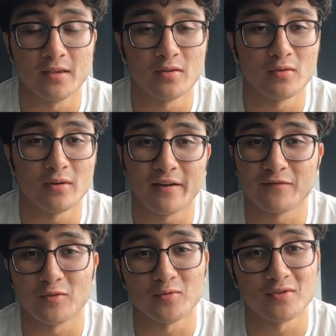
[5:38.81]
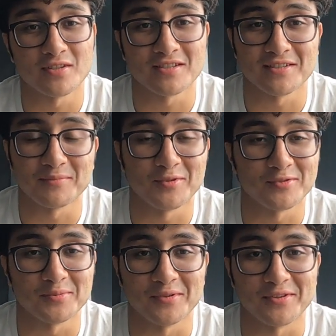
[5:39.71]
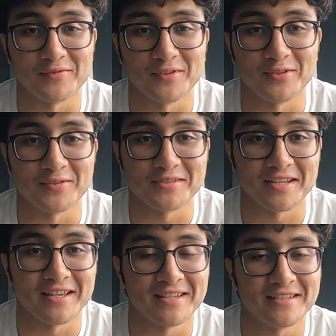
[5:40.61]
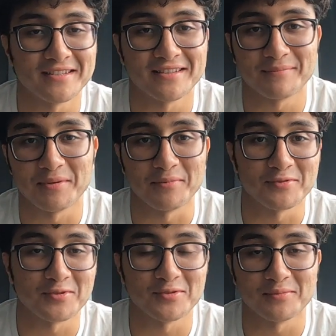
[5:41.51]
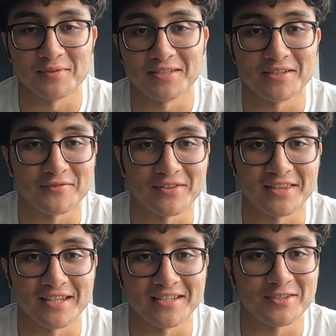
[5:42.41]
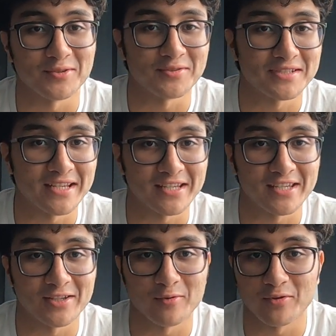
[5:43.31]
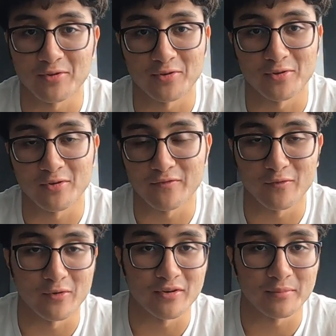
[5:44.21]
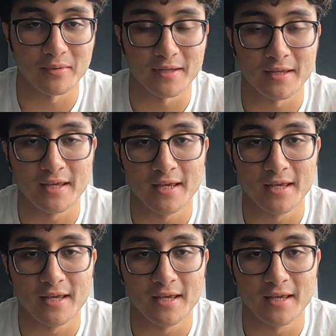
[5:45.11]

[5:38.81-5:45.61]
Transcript: I've told this in multiple other videos that people told me a different thing, second or third or fourth, but,